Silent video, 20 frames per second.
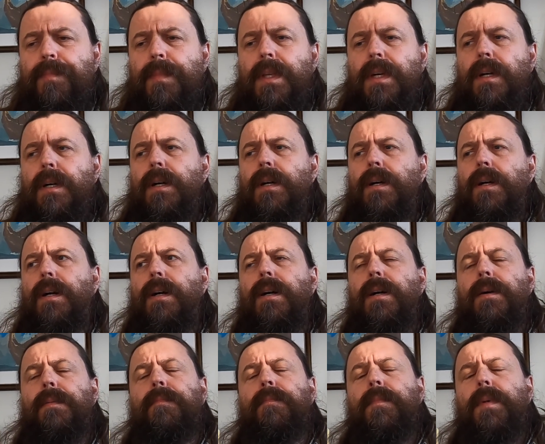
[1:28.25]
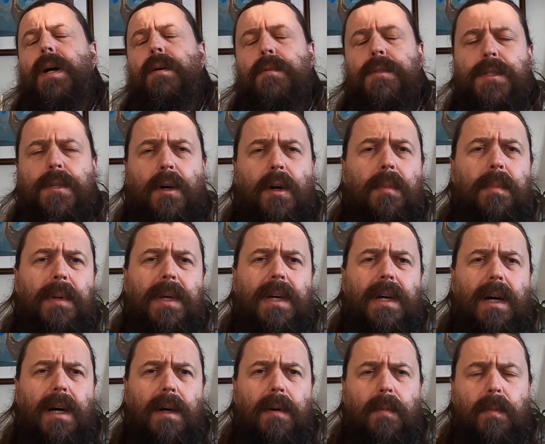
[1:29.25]
I was hoping
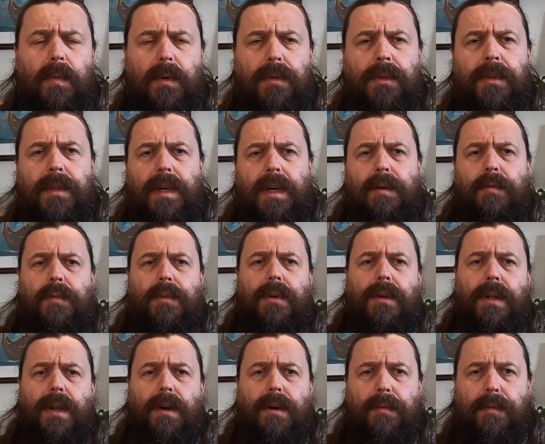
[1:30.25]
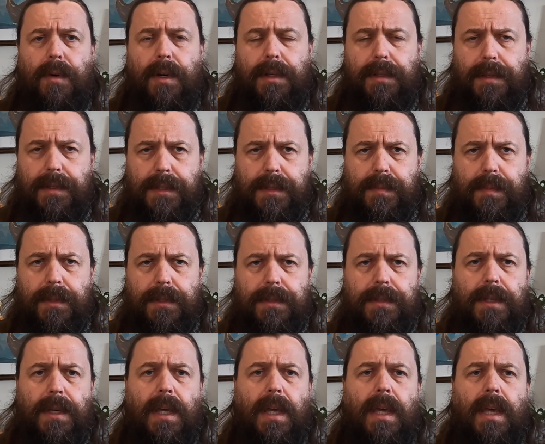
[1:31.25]
I wouldn't have to clarify this, but